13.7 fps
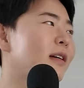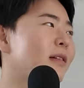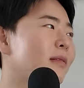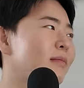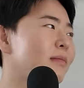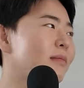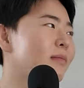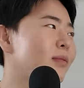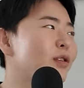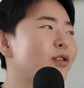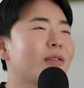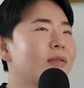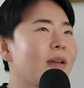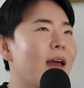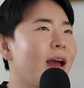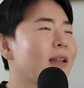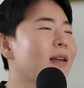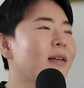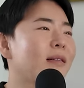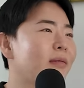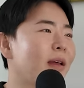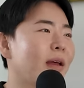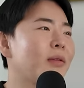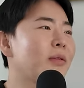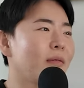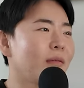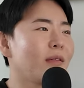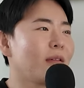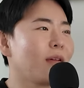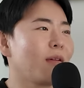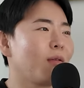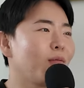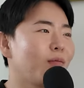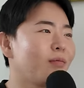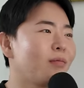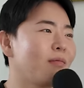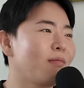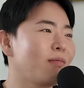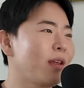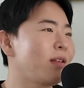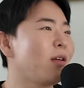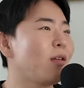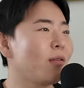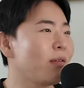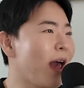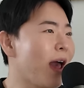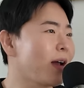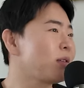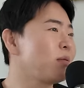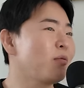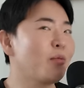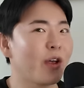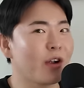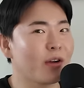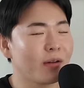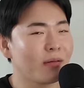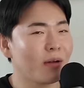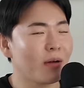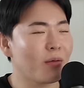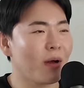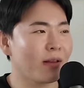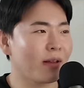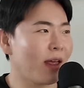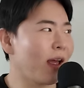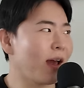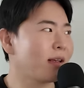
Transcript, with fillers: They're they're just acting like they don't act weird around gay